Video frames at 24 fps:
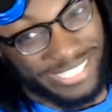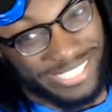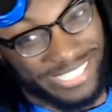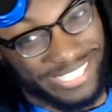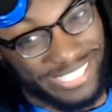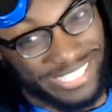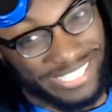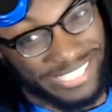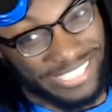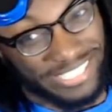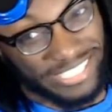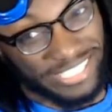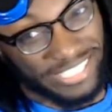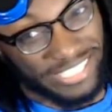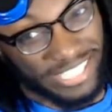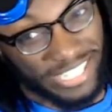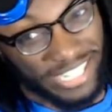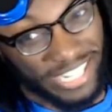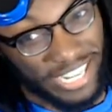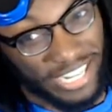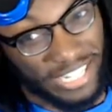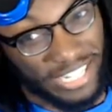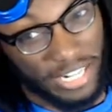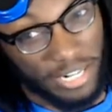goodness.
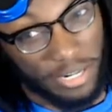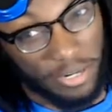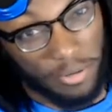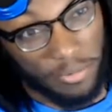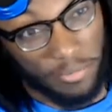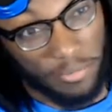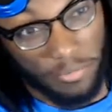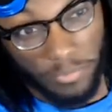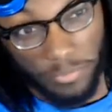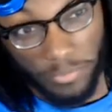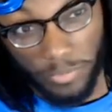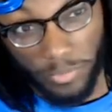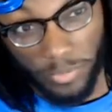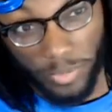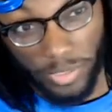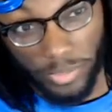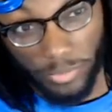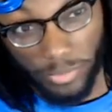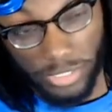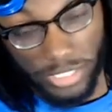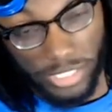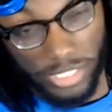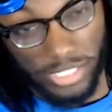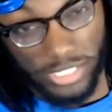Akane
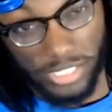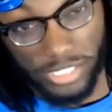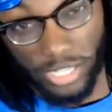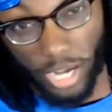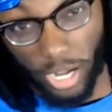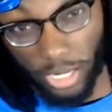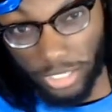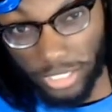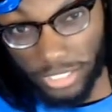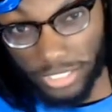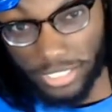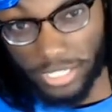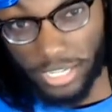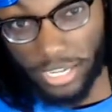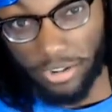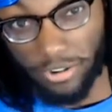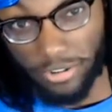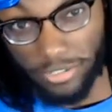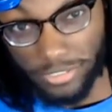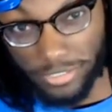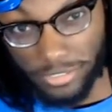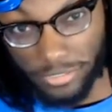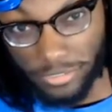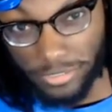was a solid
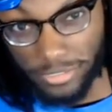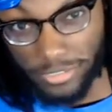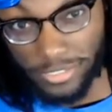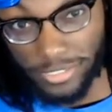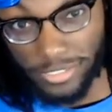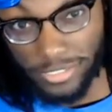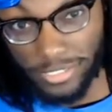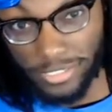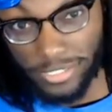character